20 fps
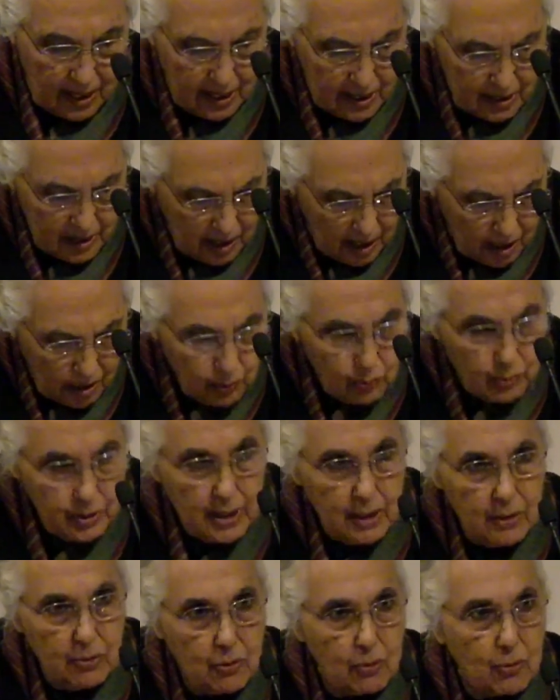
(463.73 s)

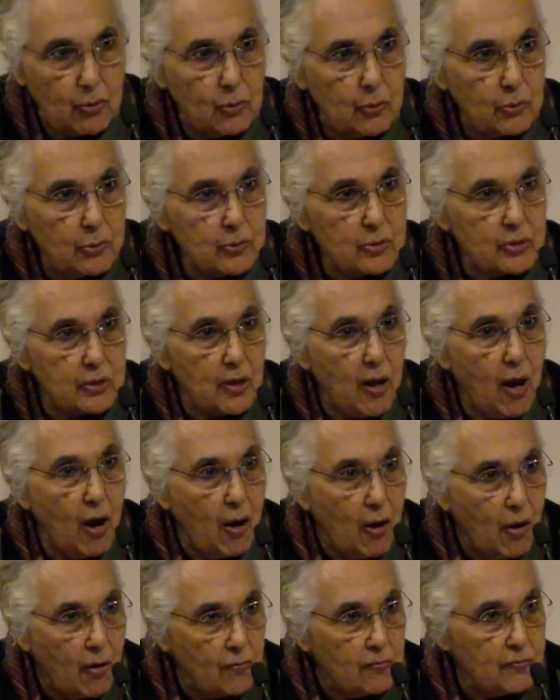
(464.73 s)
including those
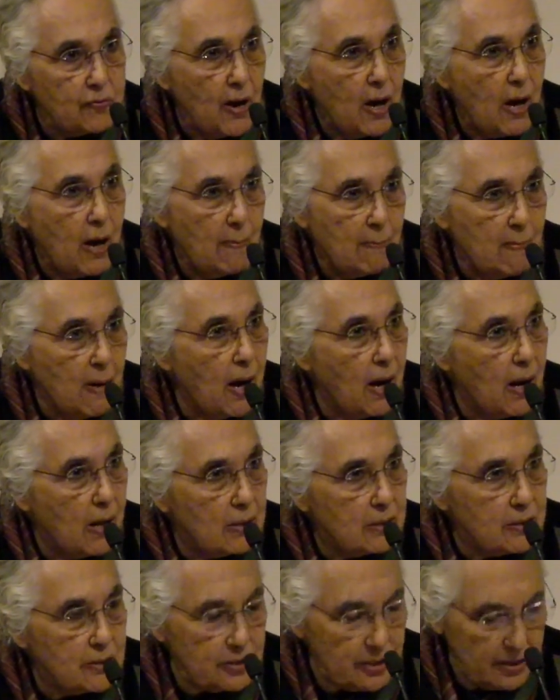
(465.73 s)
of
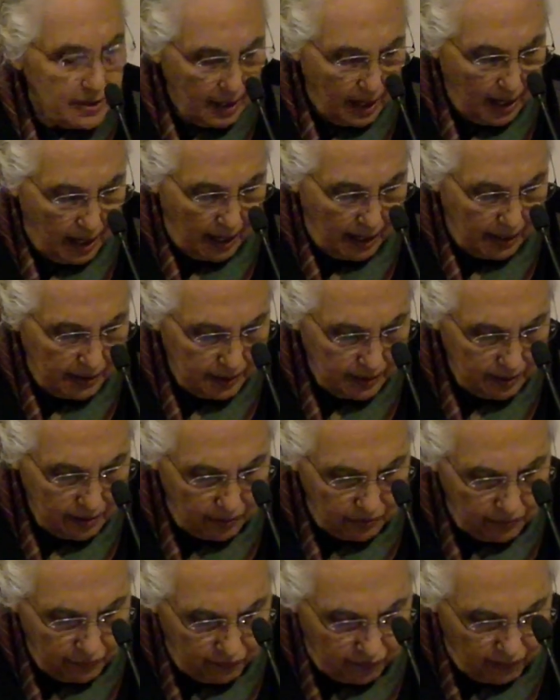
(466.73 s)
Marx and
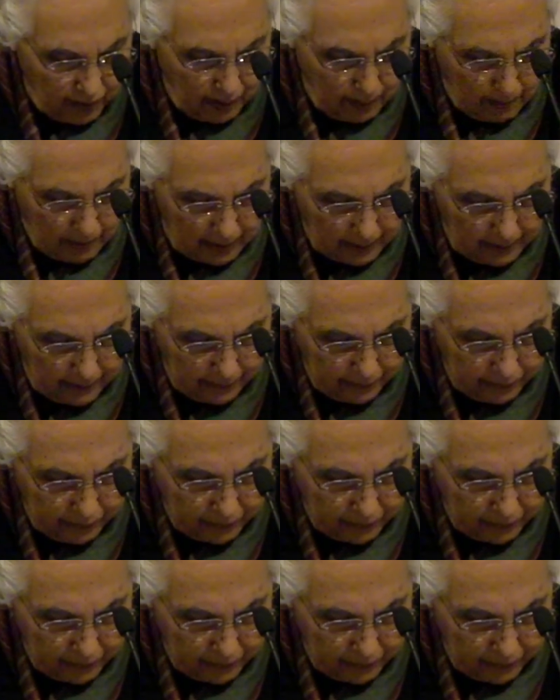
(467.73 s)
of Weber.